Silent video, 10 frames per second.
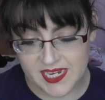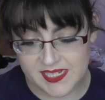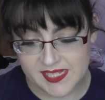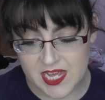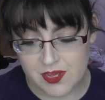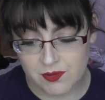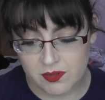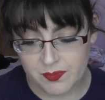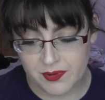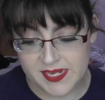It is the
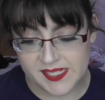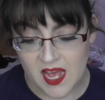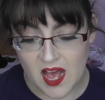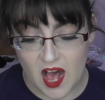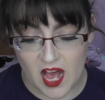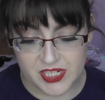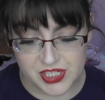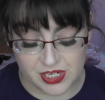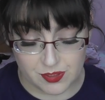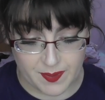Cool Breeze
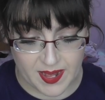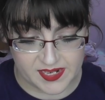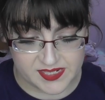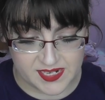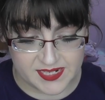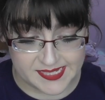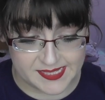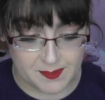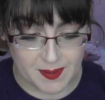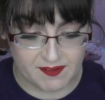eyeshadow palette, and it is
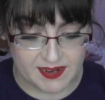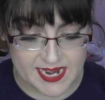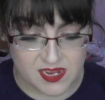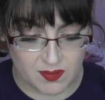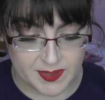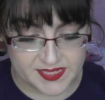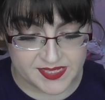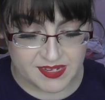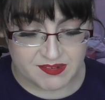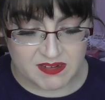apparently coming
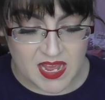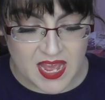soon.